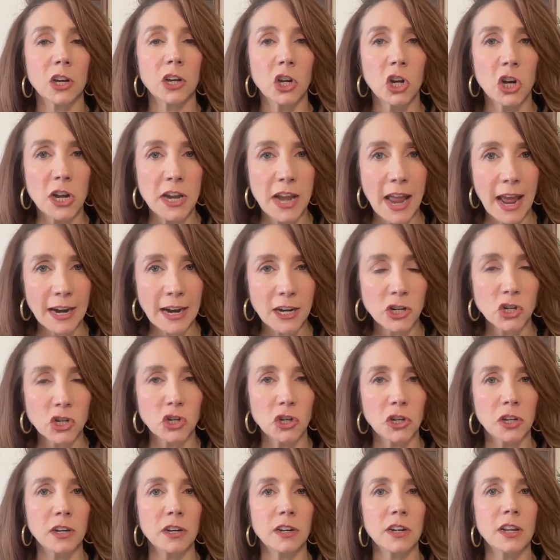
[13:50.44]

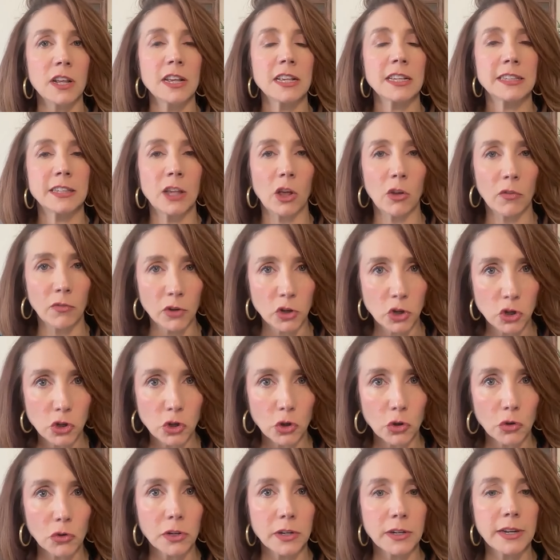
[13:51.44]
connection, self
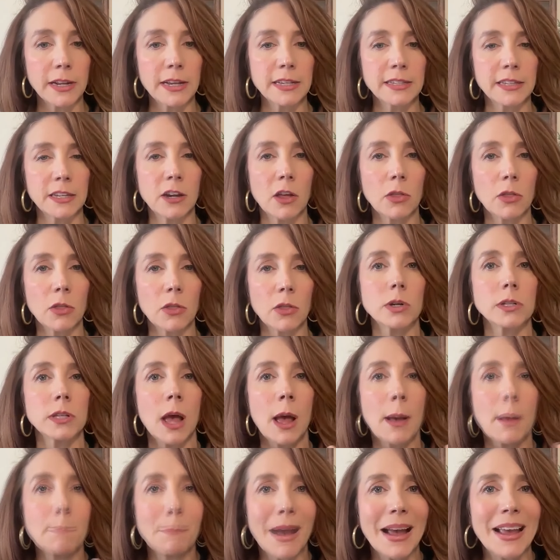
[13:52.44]
assuredness. In other words,
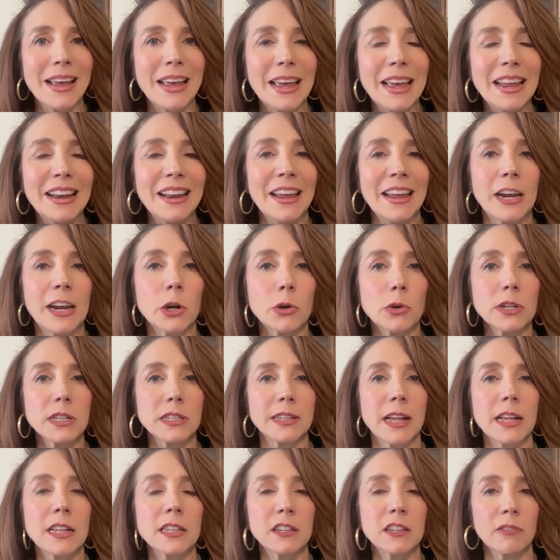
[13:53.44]
my inherent
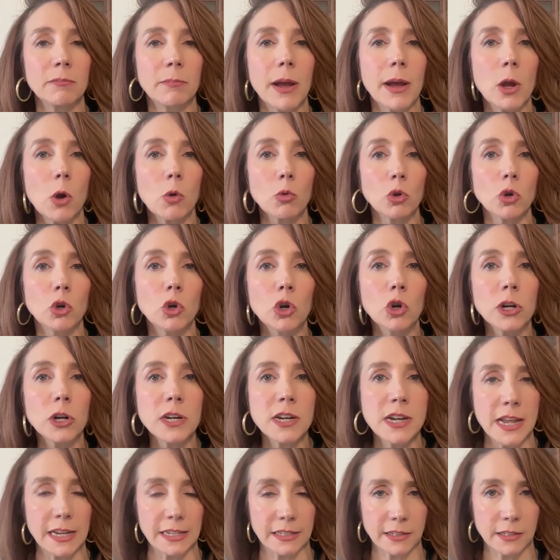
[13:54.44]
sense of my own
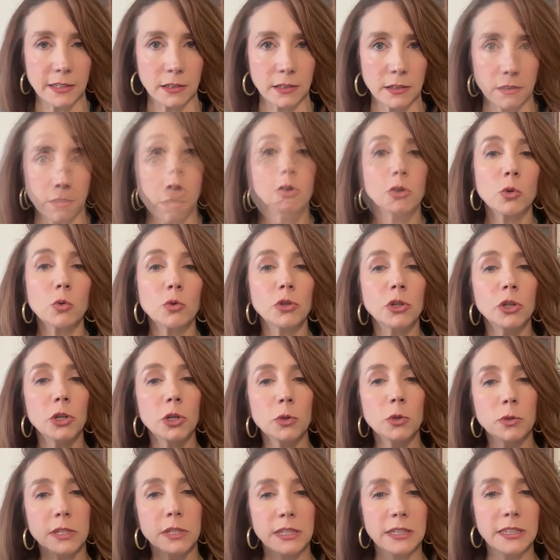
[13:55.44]
goodness so, do
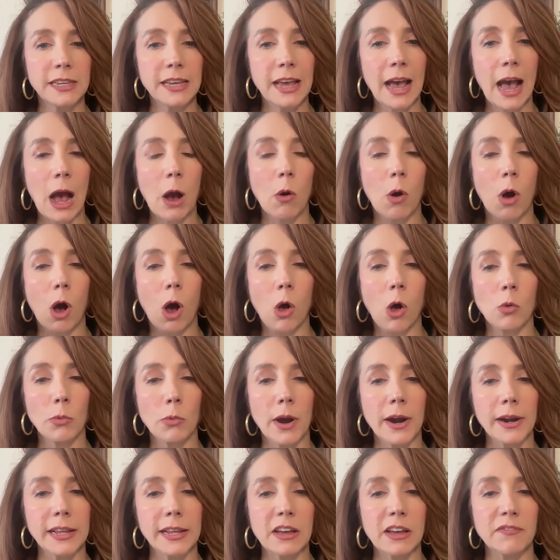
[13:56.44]
you see how
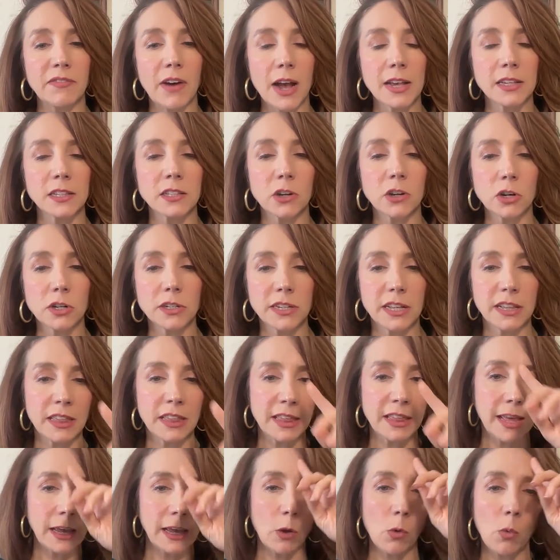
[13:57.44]
already, if I start to
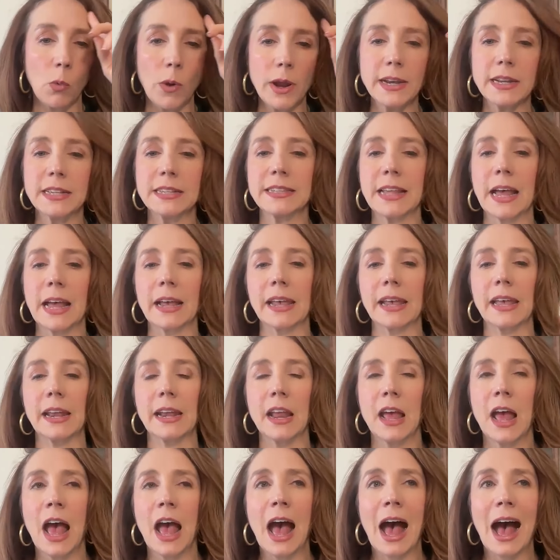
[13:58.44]
think, wait a second,
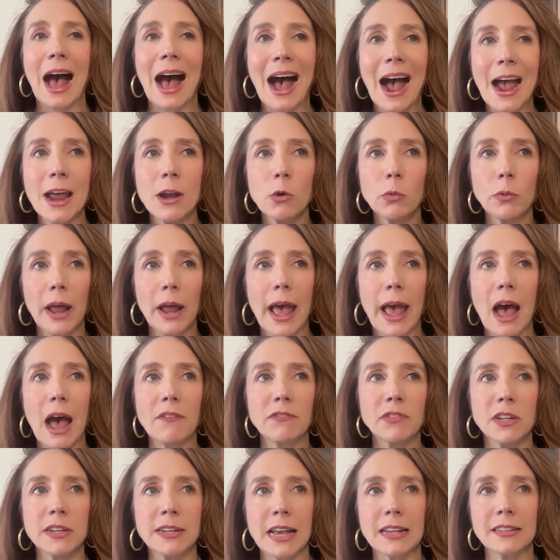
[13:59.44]
I don't have
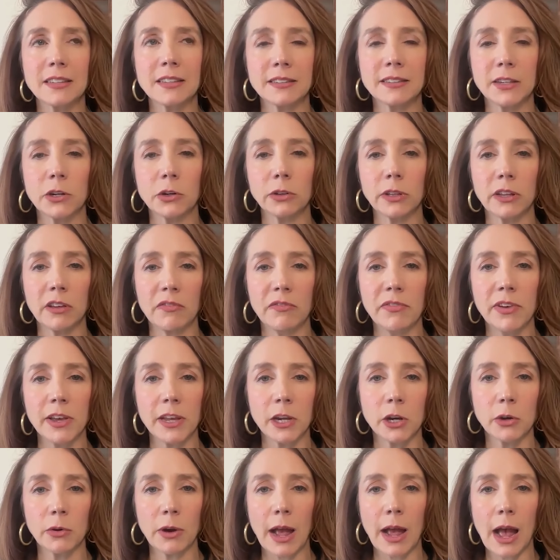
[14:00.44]
to necessarily
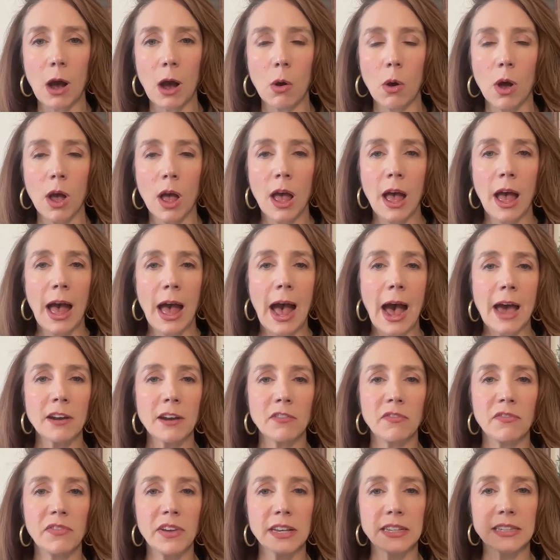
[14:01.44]
figure out how to
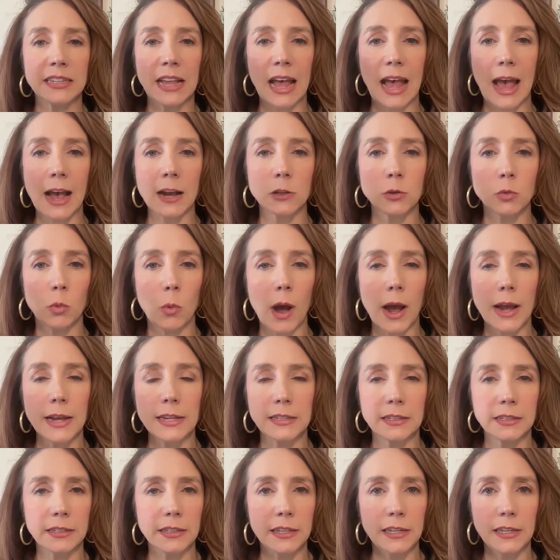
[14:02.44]
fix
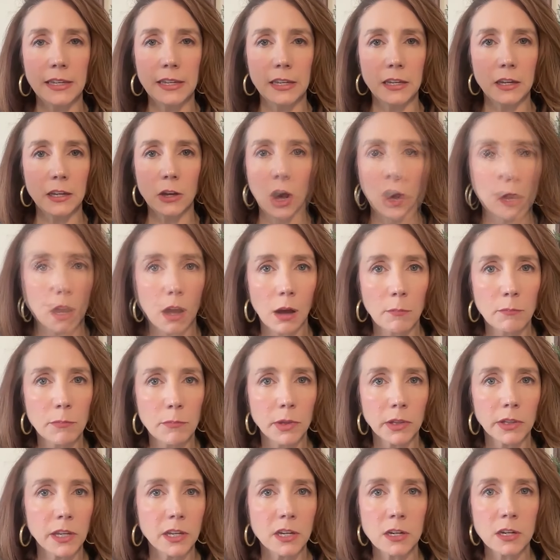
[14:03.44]
XYZ a
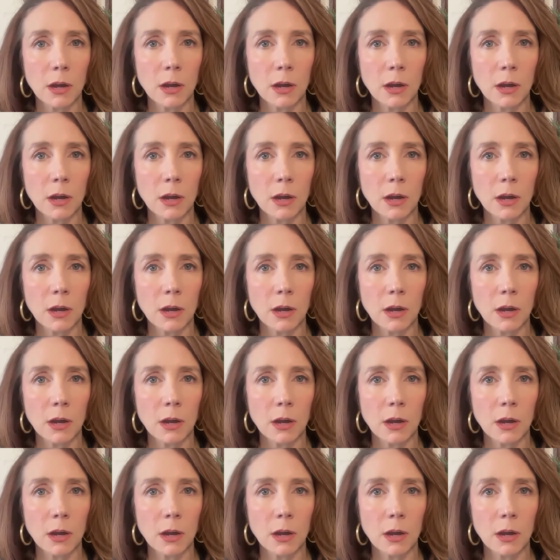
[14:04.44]
million